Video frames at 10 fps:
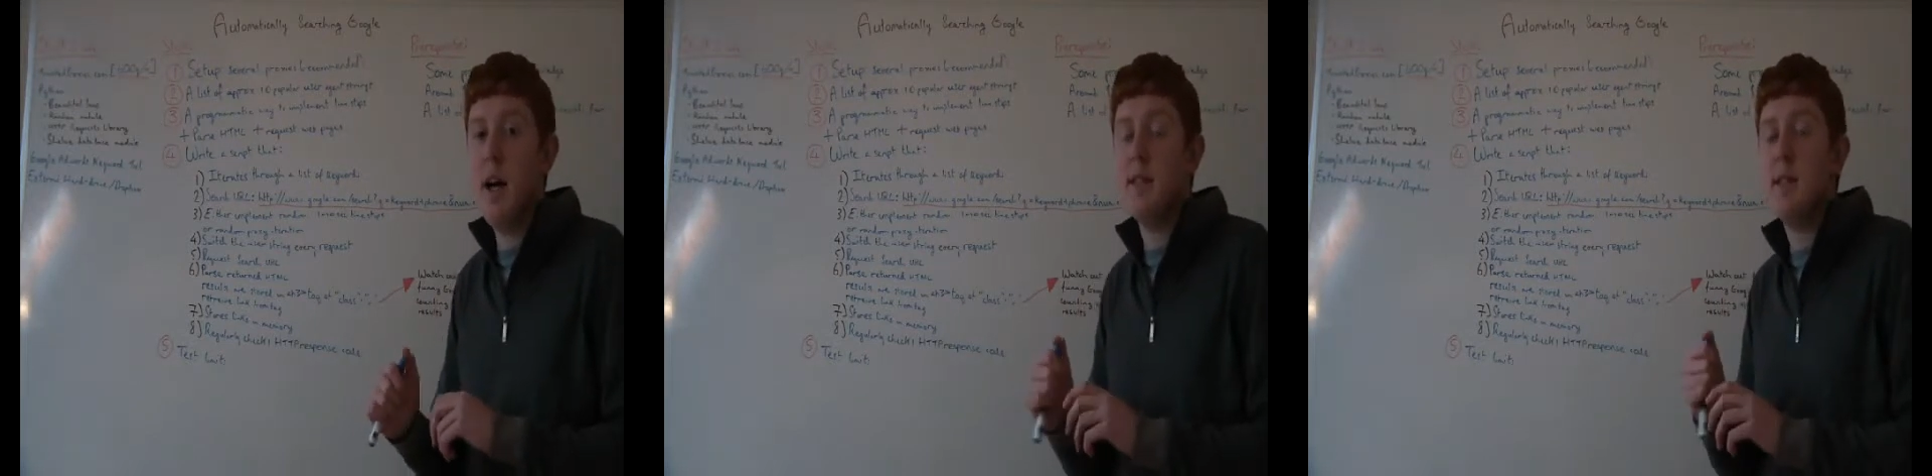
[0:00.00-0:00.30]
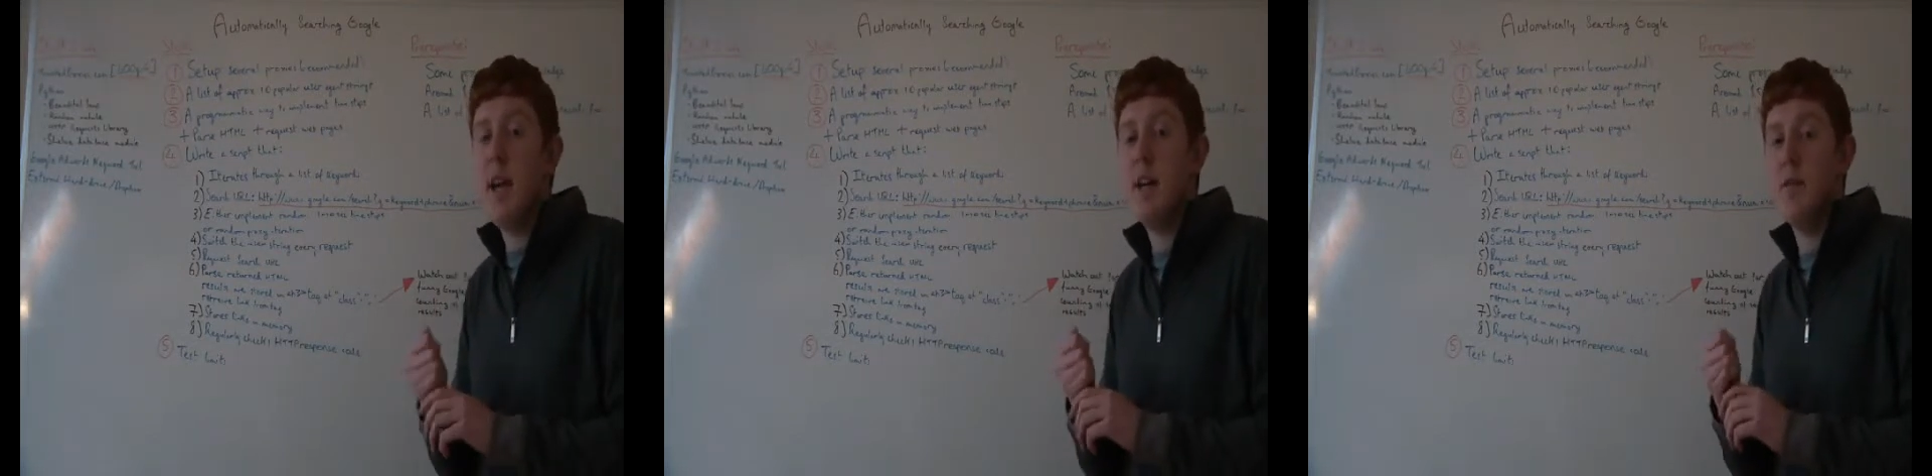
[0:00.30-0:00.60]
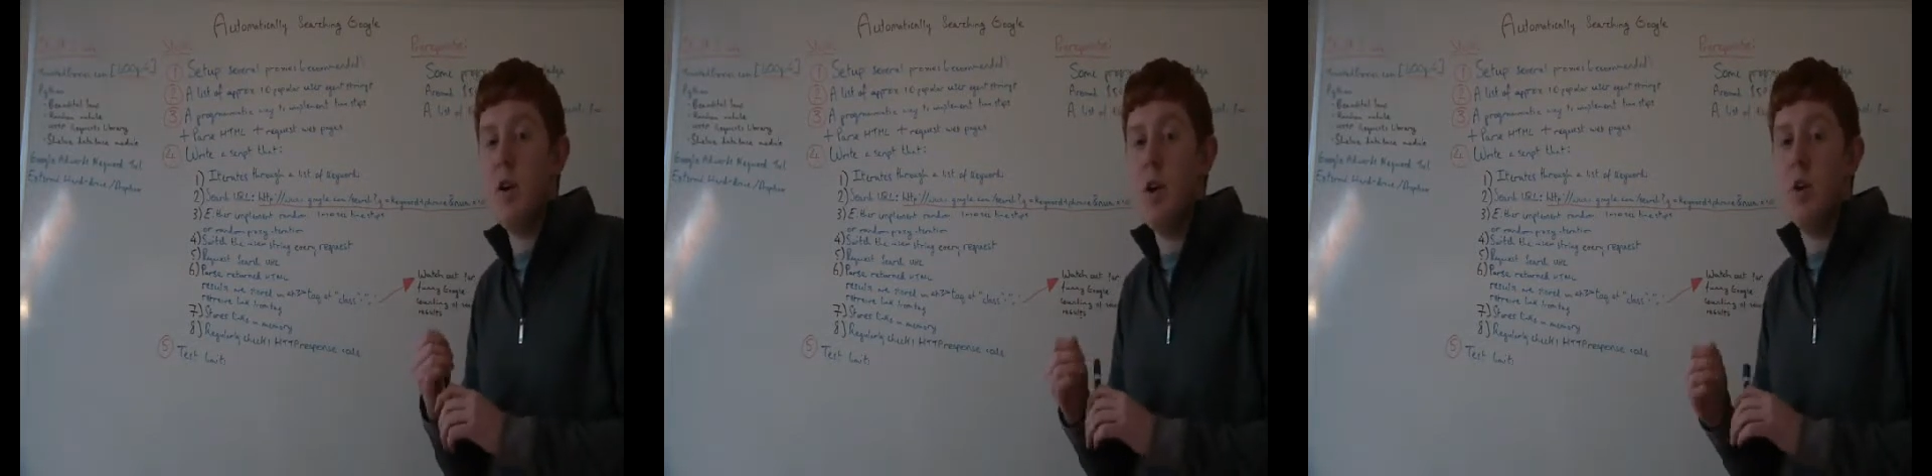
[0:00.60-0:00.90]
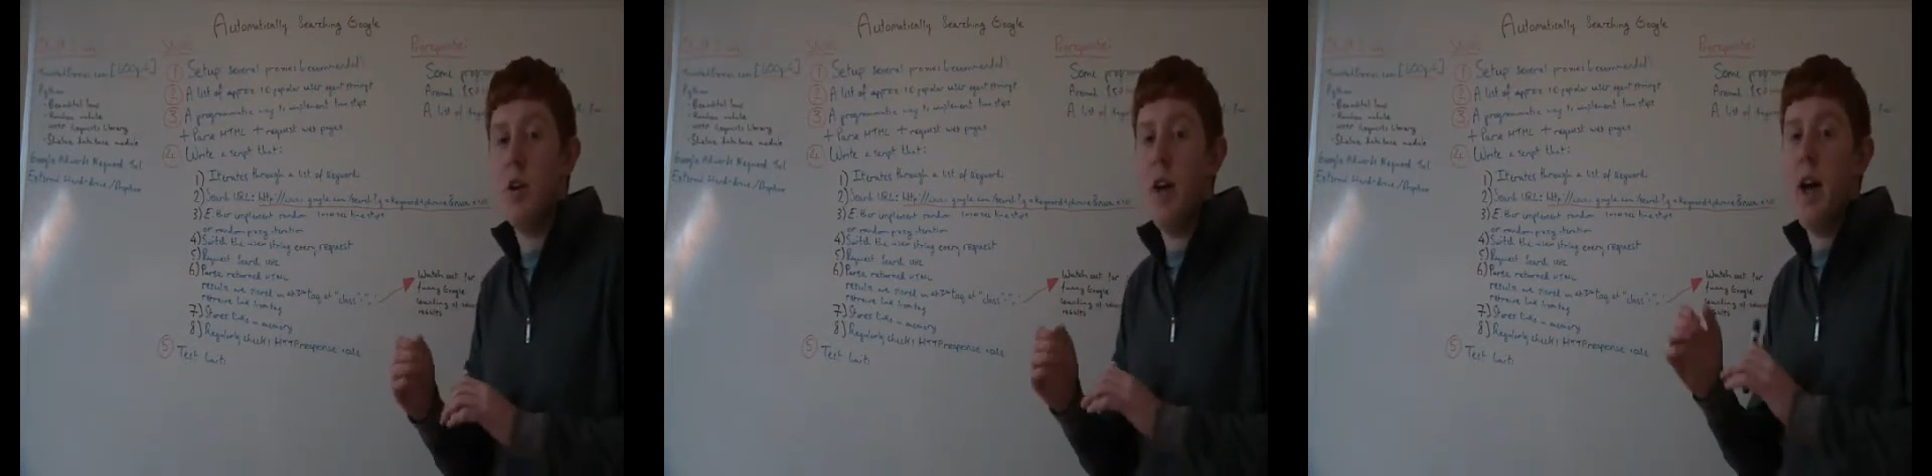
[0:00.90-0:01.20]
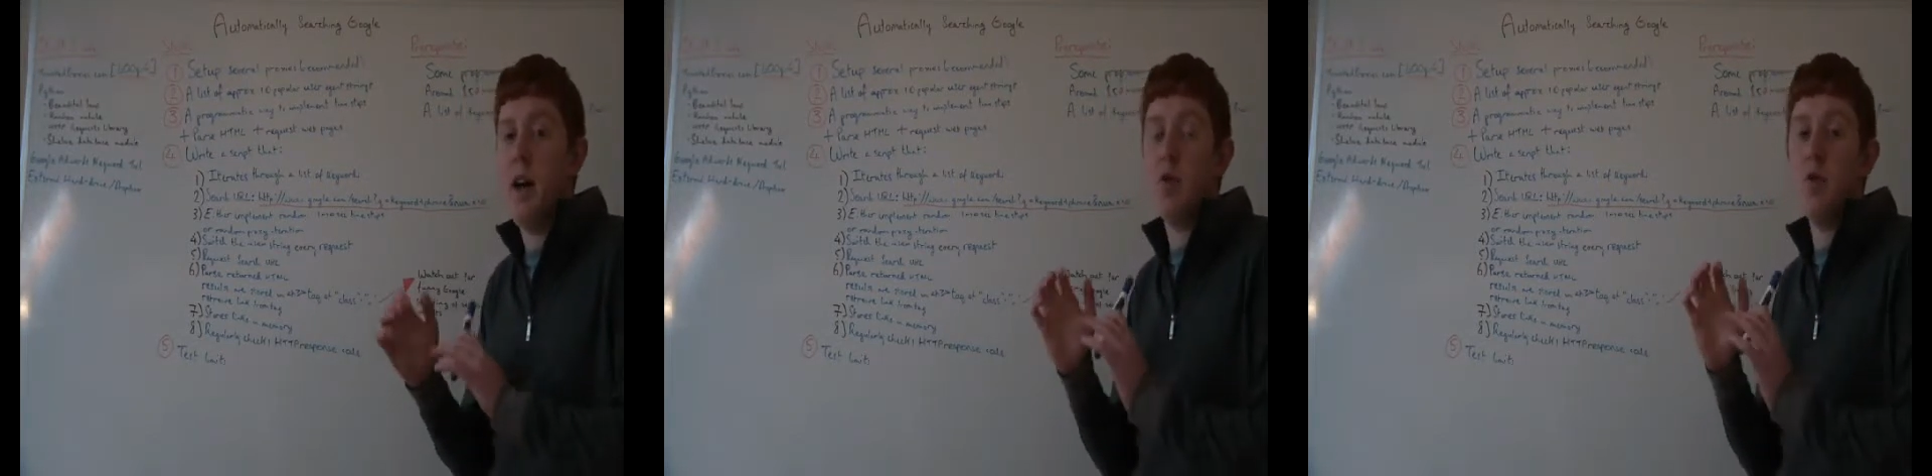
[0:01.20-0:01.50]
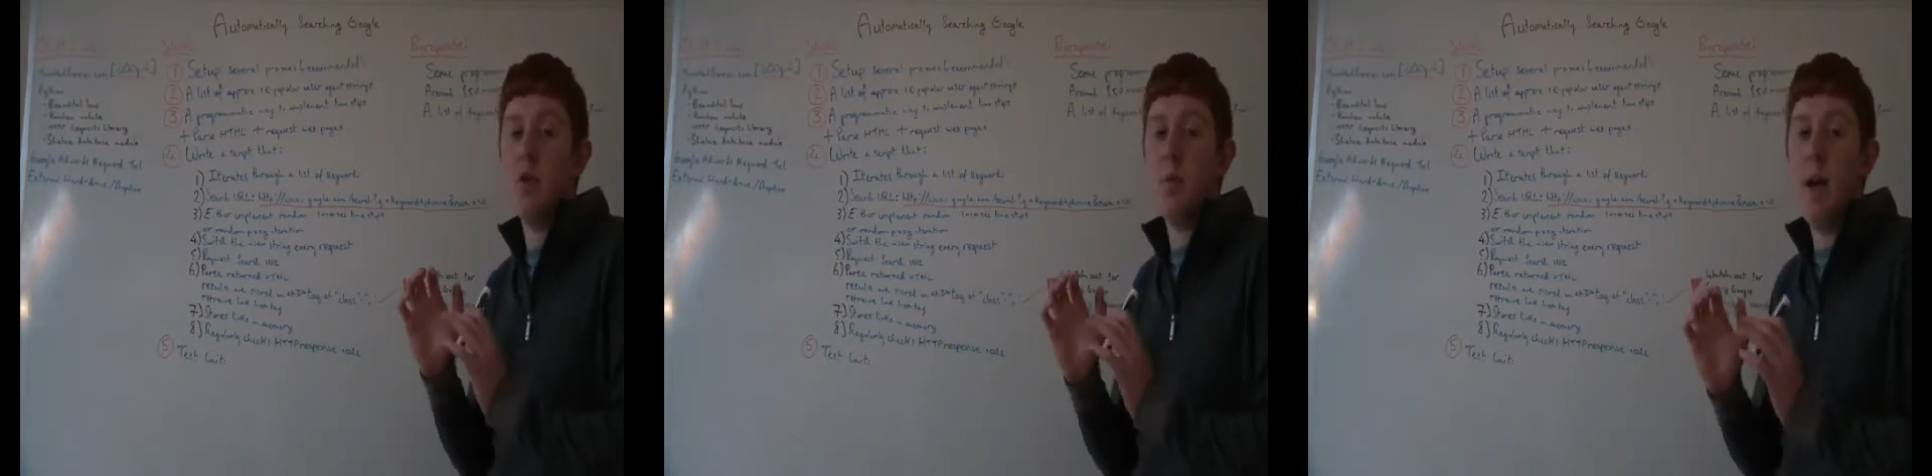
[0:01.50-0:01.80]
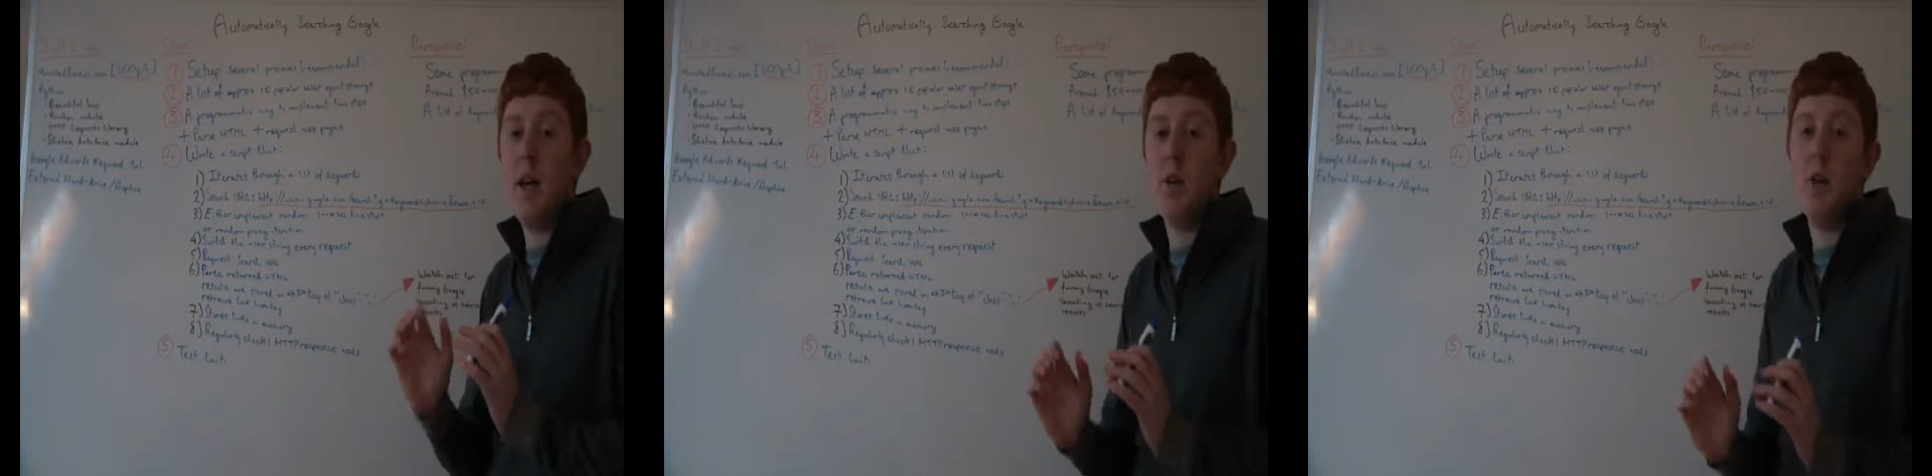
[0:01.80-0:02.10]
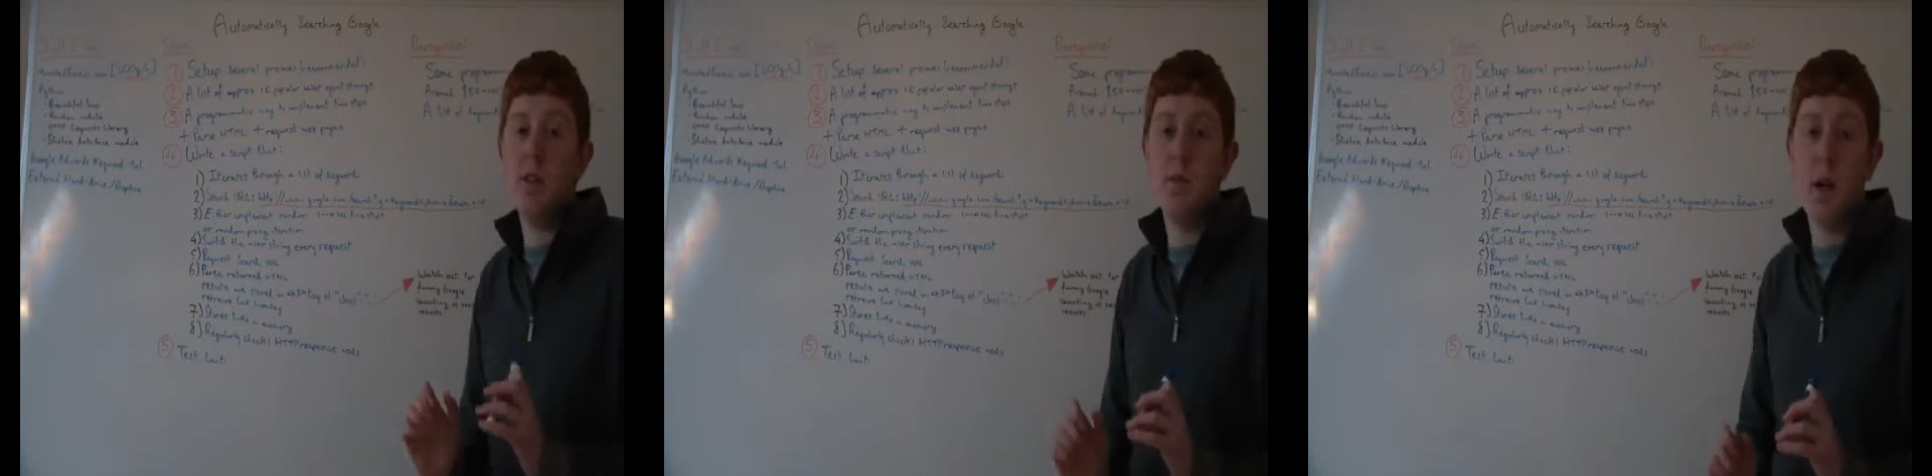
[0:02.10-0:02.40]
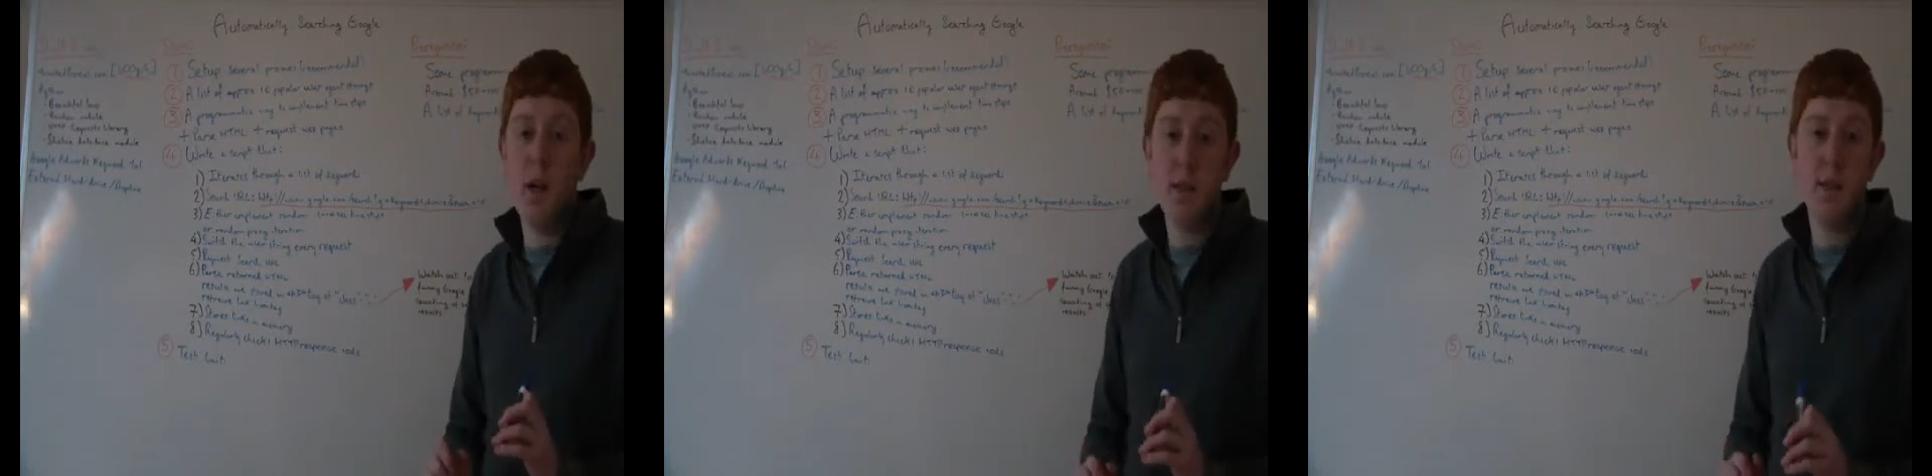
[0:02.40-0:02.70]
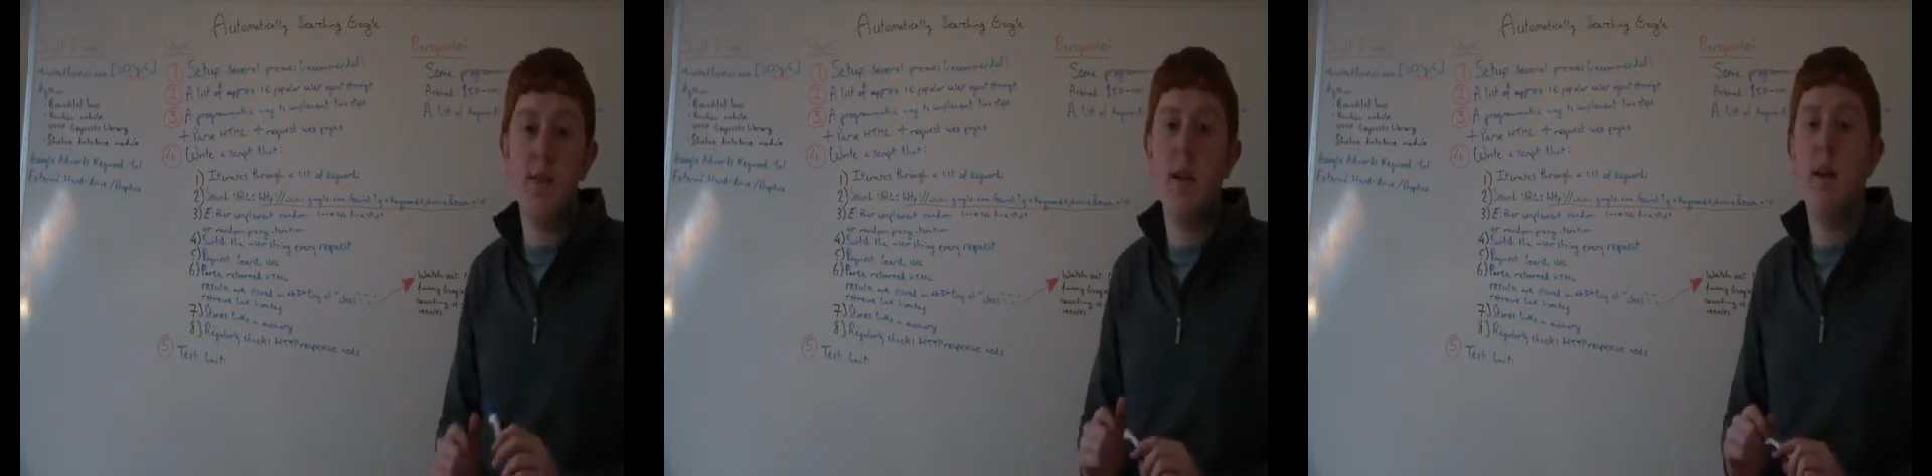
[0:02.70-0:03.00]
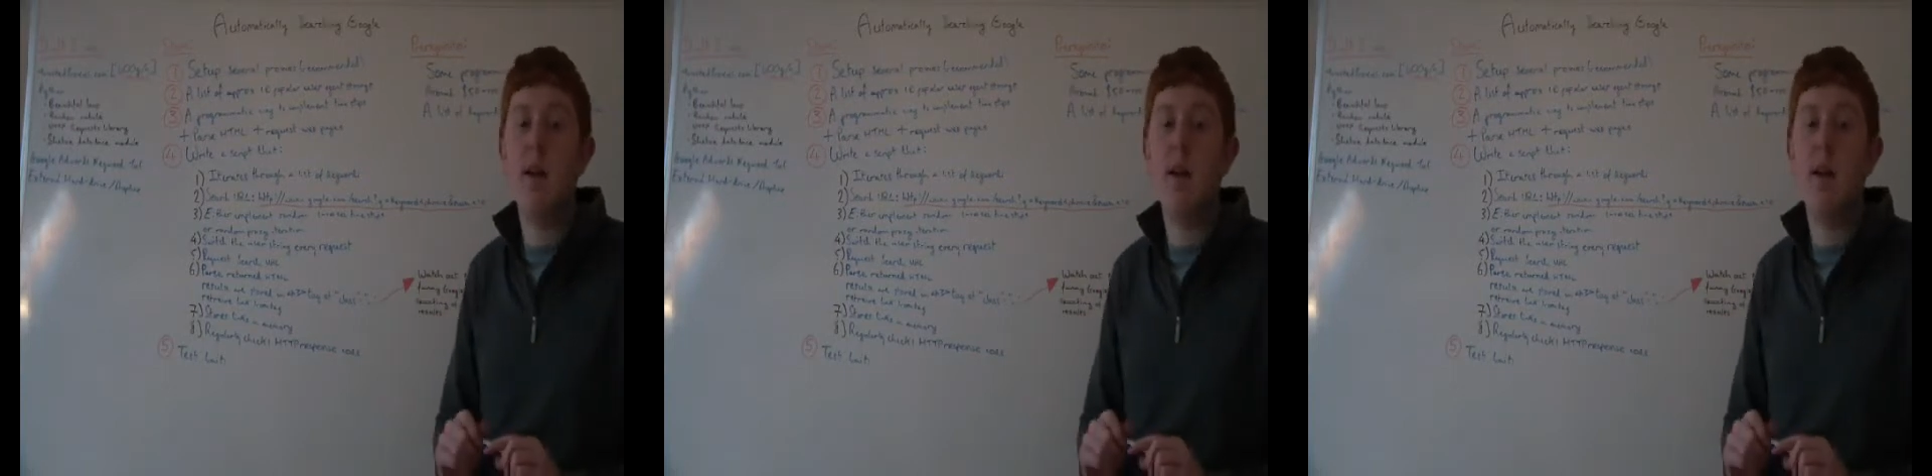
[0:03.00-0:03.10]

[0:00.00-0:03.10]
and second of all Google may customize